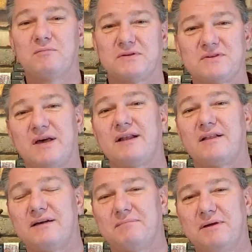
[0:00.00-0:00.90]
to
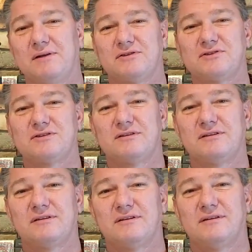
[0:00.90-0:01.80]
Satellite Beach.
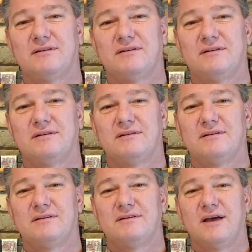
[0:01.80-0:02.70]

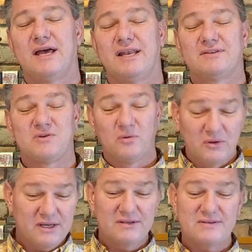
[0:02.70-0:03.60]
And it's
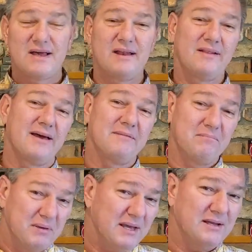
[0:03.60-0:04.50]
only in Satellite
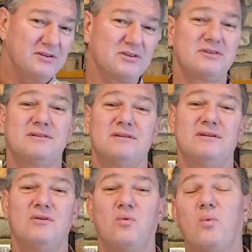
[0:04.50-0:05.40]
Beach
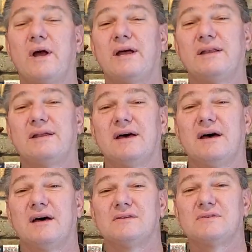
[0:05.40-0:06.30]
when
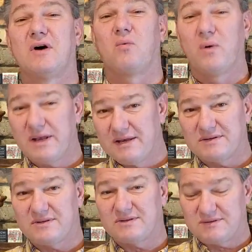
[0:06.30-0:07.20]
a
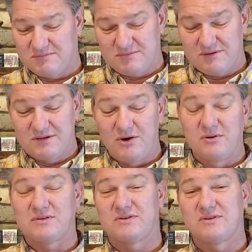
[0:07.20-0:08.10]
witness
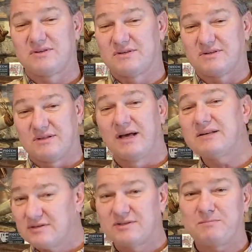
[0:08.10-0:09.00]
notices his
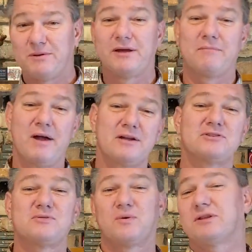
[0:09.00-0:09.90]
license plate
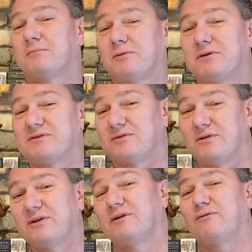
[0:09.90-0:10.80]
matches what the police are
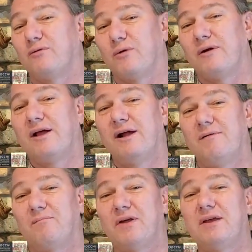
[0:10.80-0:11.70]
looking for
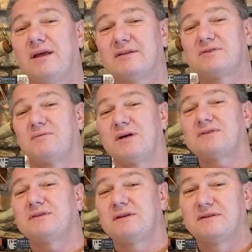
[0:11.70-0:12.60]
that he gets
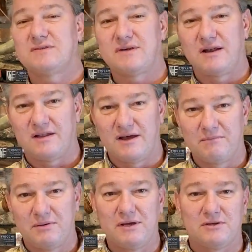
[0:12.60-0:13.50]
arrested in
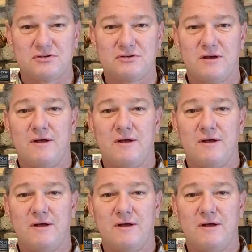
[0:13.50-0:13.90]
Satellite Beach.